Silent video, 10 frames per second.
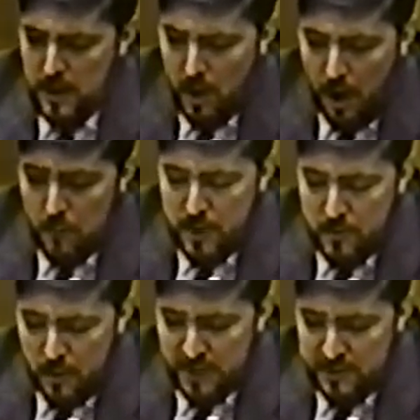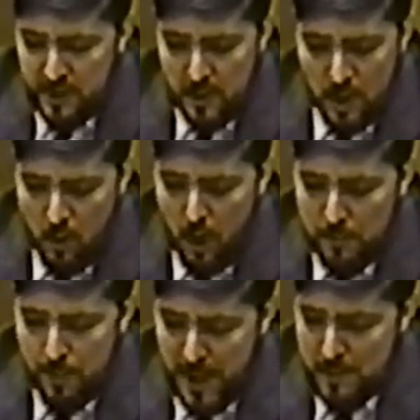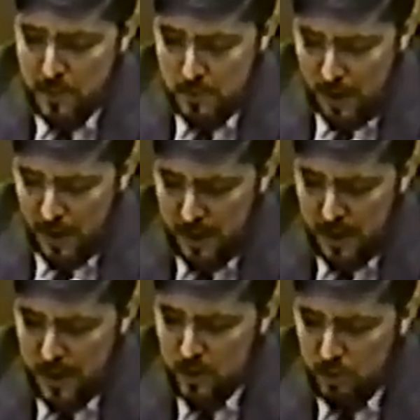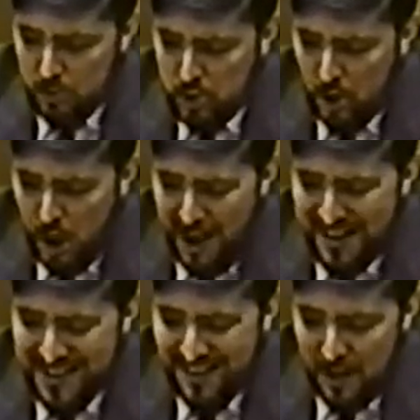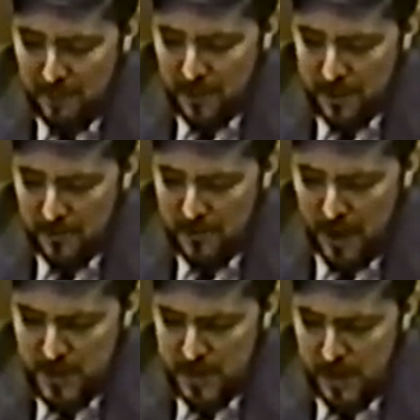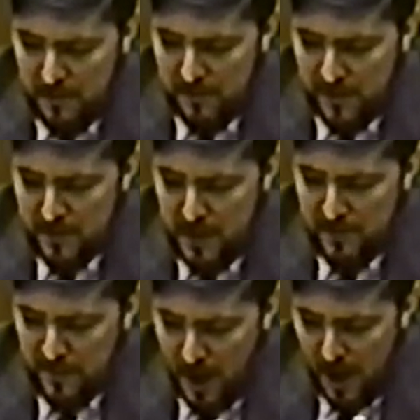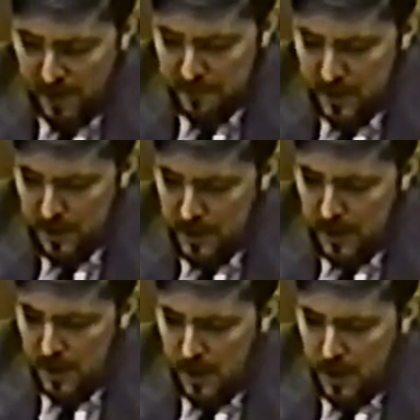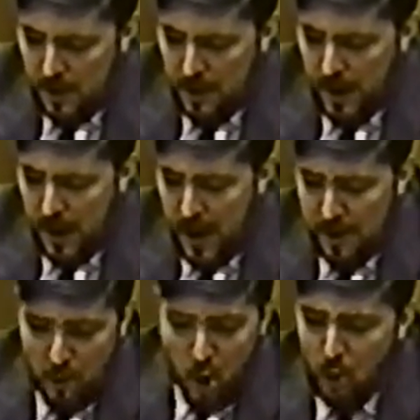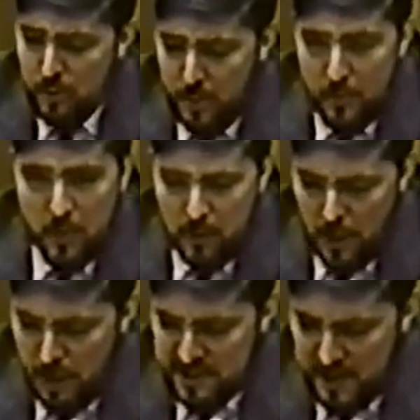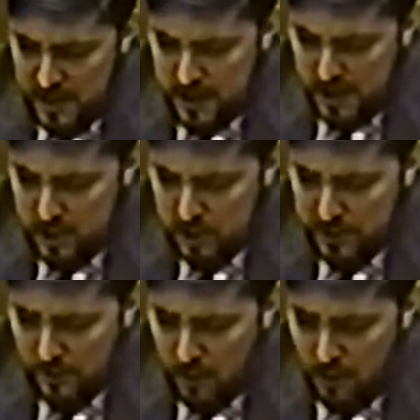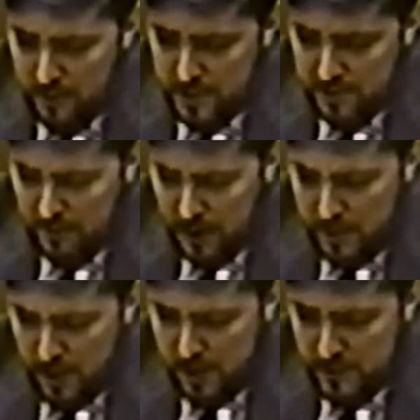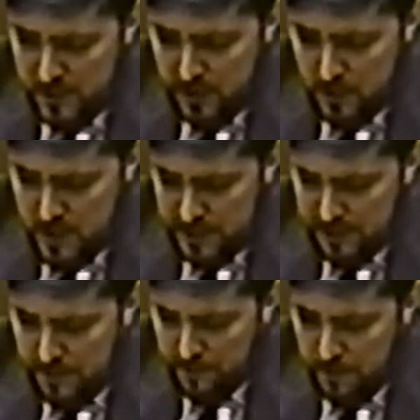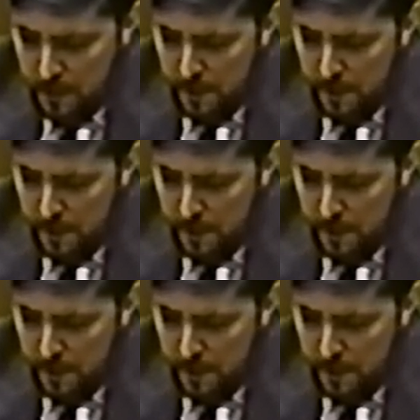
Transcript: And God We Trust didn't go on paper money until July the 11th of 1955. Uh, and I have all the public law citations for all of these for anybody who's interested.